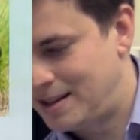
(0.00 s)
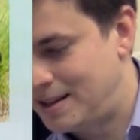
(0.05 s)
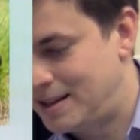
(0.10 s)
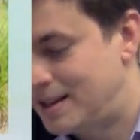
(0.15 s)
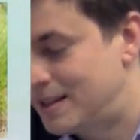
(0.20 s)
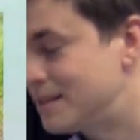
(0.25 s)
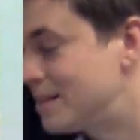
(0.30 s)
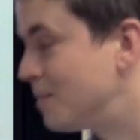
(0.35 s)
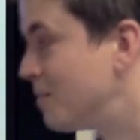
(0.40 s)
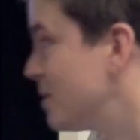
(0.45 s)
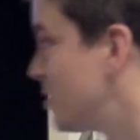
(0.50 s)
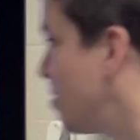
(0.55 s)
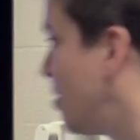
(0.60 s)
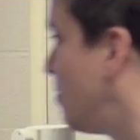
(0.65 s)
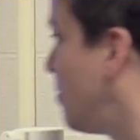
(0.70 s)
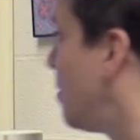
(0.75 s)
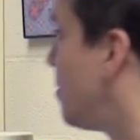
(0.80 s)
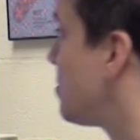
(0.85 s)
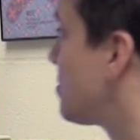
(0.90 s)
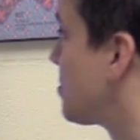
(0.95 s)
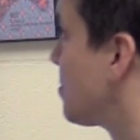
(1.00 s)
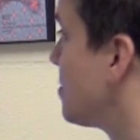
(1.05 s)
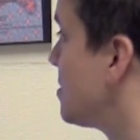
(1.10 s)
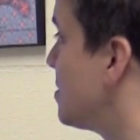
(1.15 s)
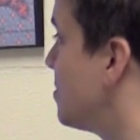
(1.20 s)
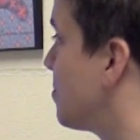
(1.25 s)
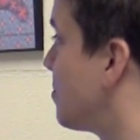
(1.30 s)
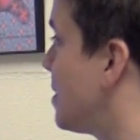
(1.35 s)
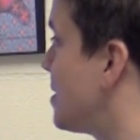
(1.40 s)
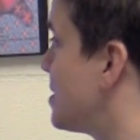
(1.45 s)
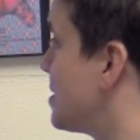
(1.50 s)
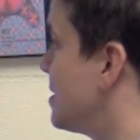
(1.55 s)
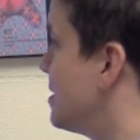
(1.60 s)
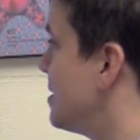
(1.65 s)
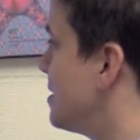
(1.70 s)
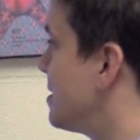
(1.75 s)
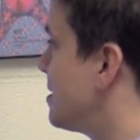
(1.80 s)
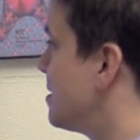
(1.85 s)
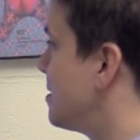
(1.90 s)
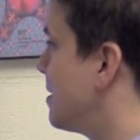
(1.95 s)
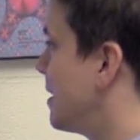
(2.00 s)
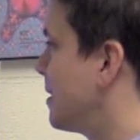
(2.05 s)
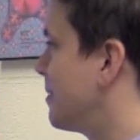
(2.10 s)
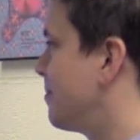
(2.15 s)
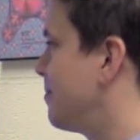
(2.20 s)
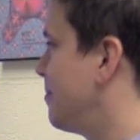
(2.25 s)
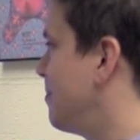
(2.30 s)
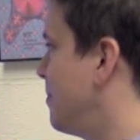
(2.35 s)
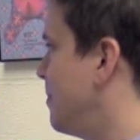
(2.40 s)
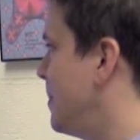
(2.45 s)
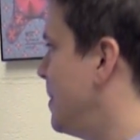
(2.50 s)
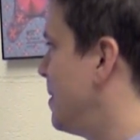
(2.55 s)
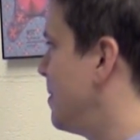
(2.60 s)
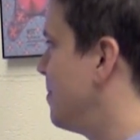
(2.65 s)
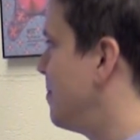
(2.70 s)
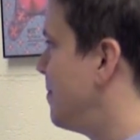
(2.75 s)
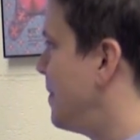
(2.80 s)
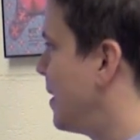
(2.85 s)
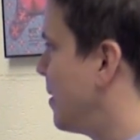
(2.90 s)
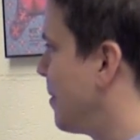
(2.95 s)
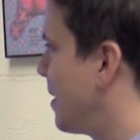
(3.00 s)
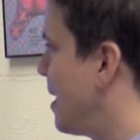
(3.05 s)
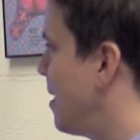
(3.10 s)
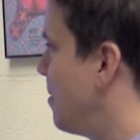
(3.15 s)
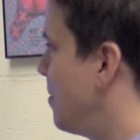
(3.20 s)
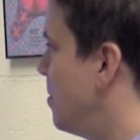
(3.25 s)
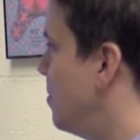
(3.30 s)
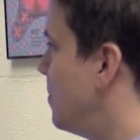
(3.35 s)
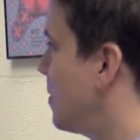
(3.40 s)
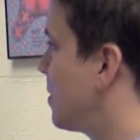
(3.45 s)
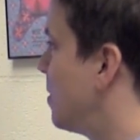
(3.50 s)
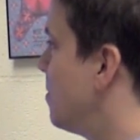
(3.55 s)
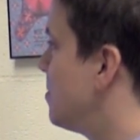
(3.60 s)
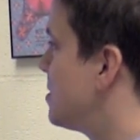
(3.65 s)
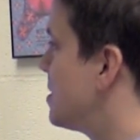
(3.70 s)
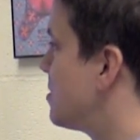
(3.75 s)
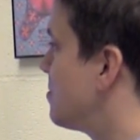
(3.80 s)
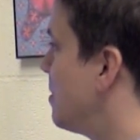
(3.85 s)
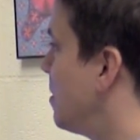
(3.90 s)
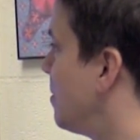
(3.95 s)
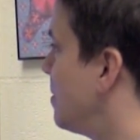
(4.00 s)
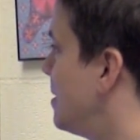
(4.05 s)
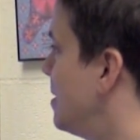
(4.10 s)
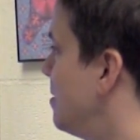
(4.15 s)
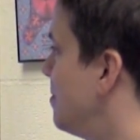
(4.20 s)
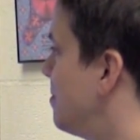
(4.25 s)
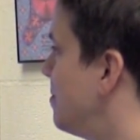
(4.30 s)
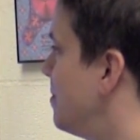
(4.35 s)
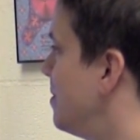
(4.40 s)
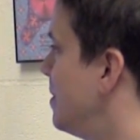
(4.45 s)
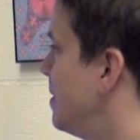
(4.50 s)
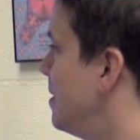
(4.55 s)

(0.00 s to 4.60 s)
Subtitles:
this to resolve all sorts of questions, like figuring out who the closest relative